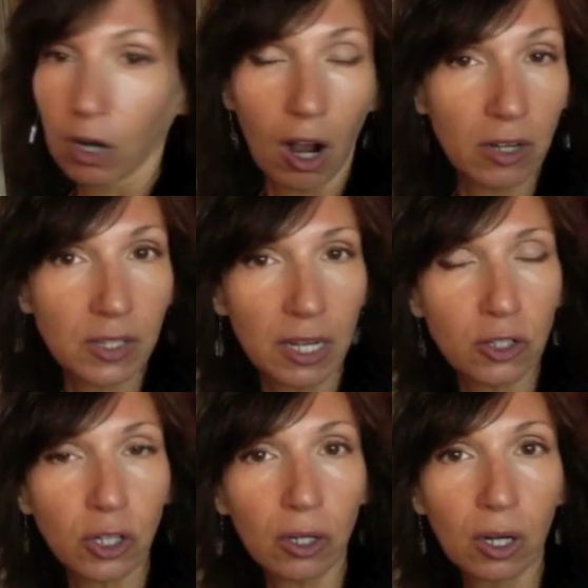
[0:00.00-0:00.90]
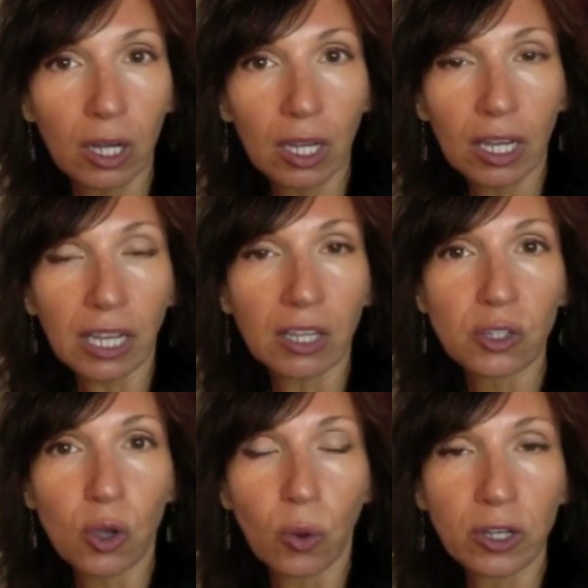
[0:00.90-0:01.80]
heart center
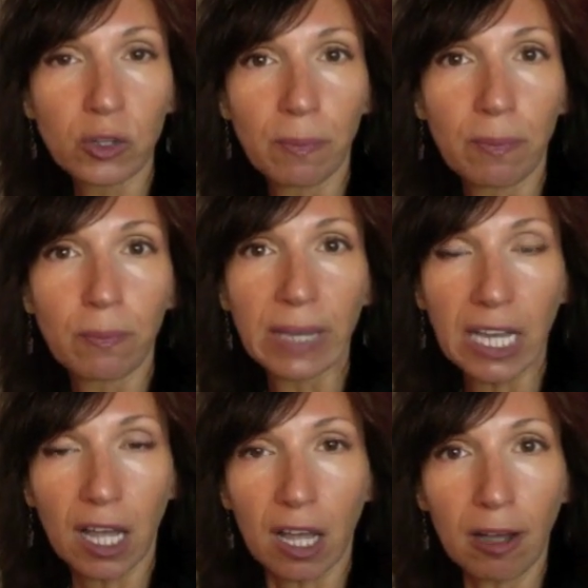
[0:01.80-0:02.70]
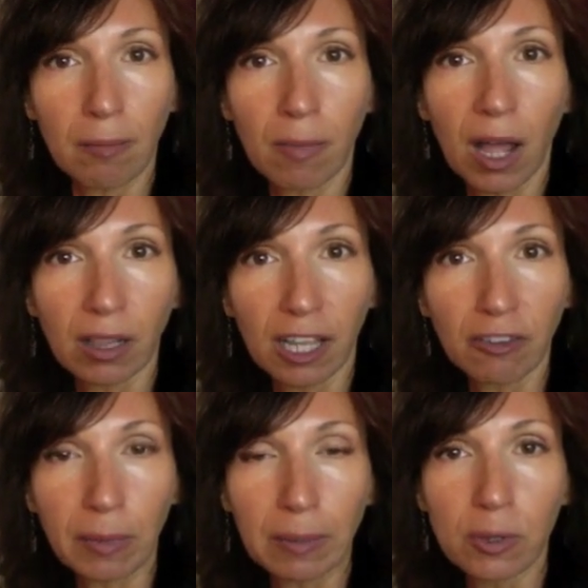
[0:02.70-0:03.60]
is going to become a lot
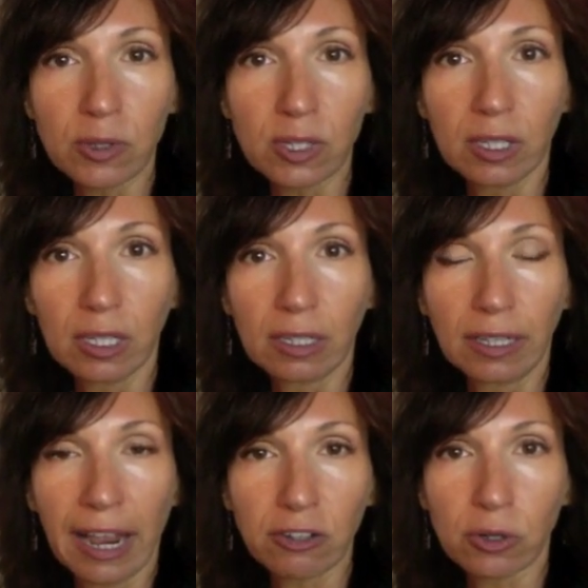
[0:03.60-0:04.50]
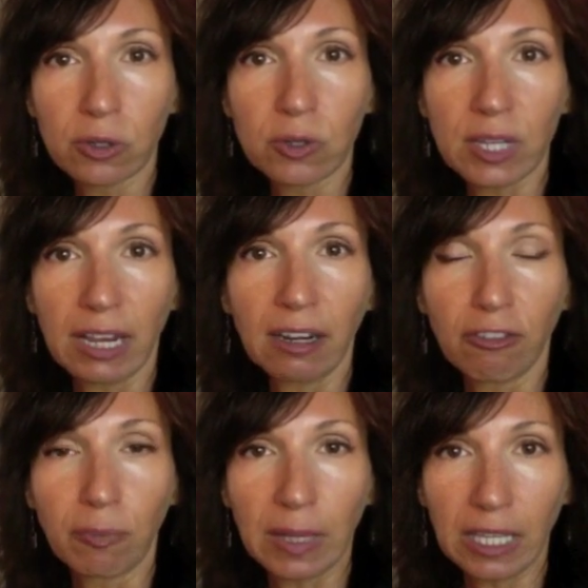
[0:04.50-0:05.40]
of people's natural state
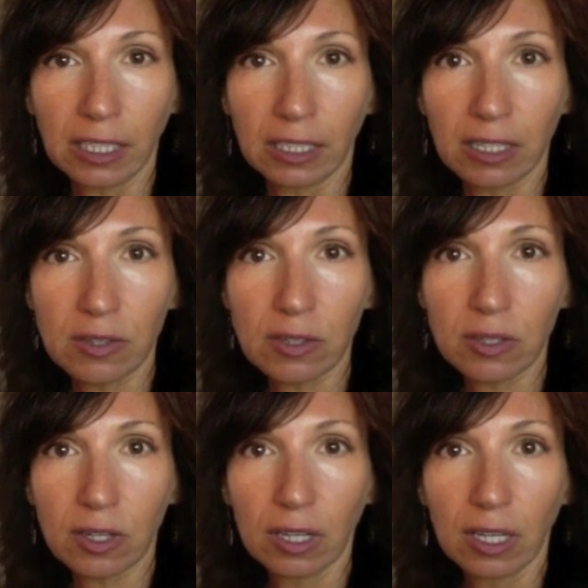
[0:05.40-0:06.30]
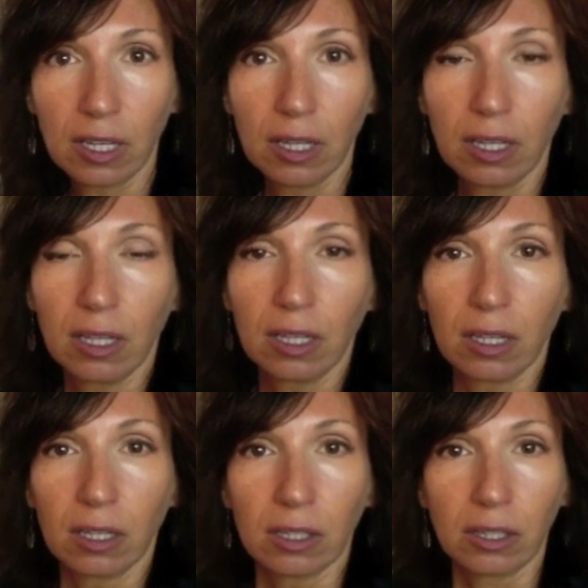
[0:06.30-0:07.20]
of beingness.
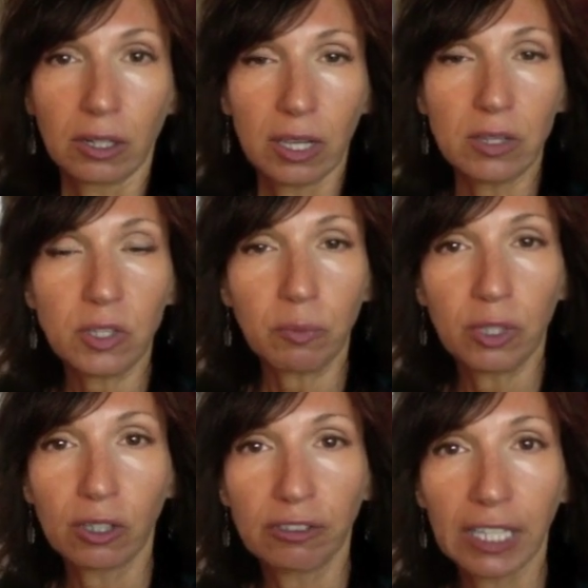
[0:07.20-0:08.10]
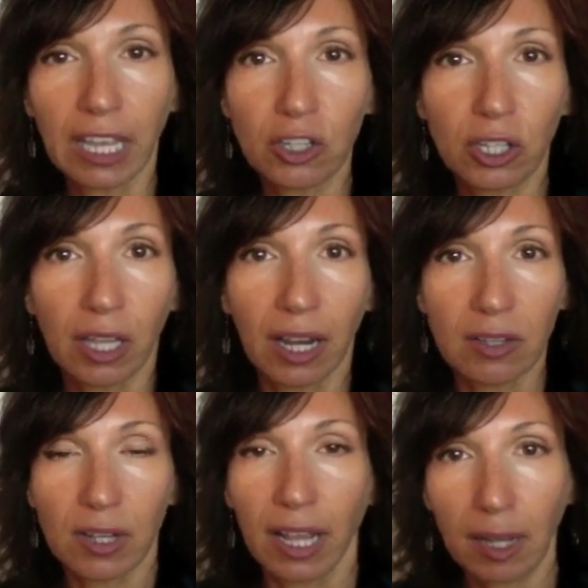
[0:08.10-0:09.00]
There is some purification that
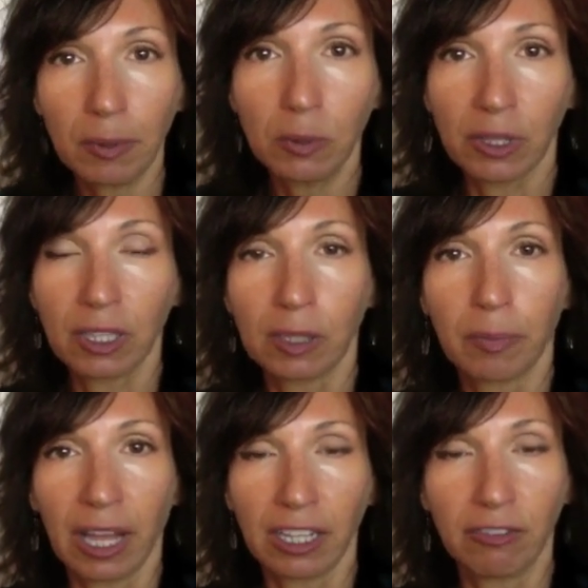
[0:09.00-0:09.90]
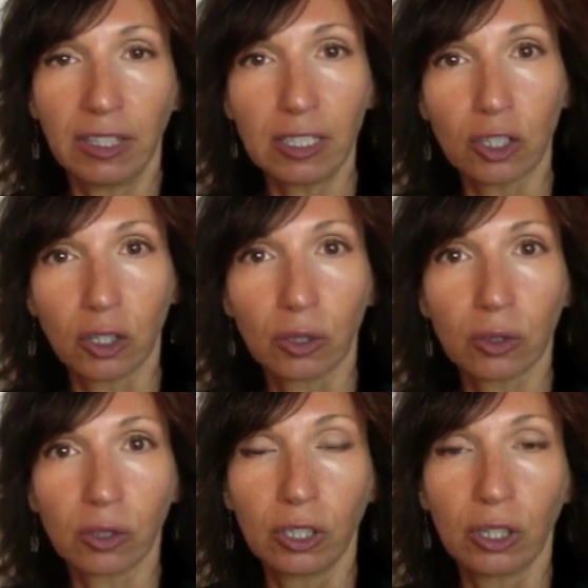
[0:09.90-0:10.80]
has to happen within the body
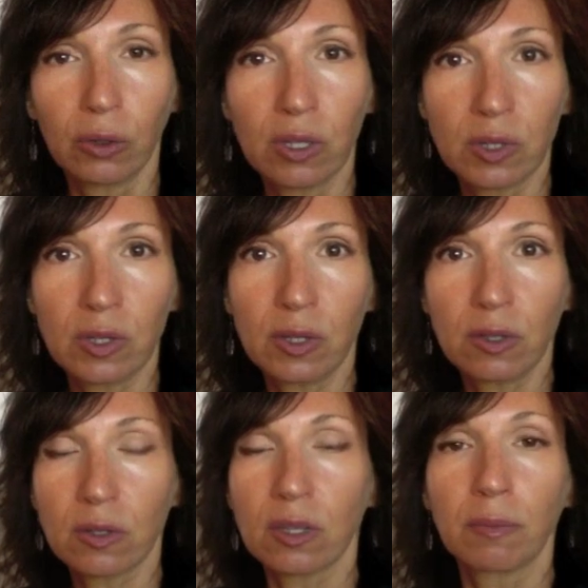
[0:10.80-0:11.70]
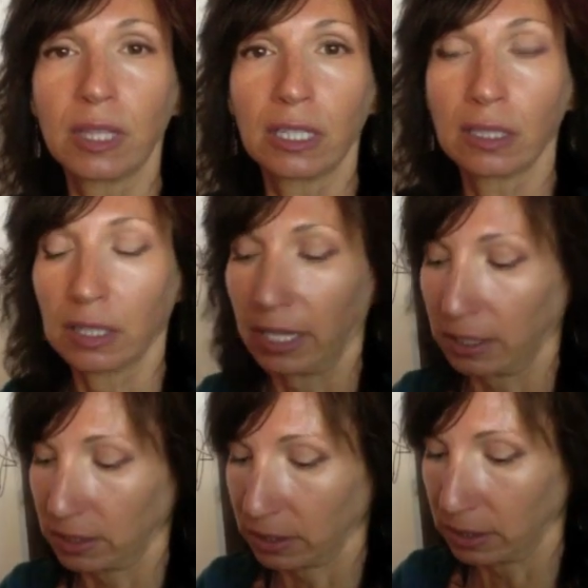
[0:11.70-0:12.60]
vehicle. You know, this isn't something
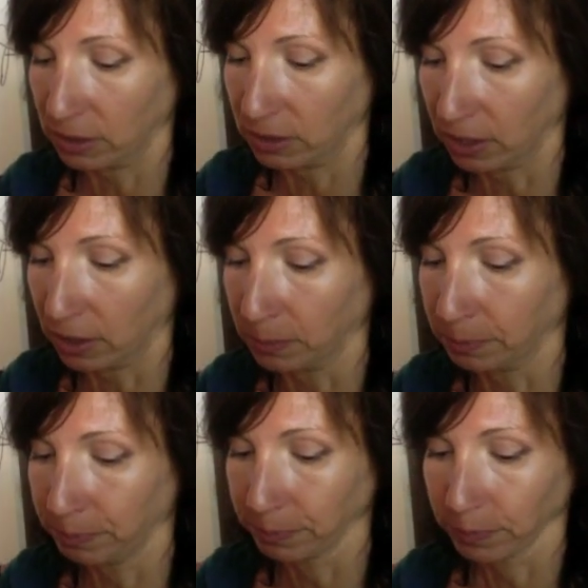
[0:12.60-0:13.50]
that is, um,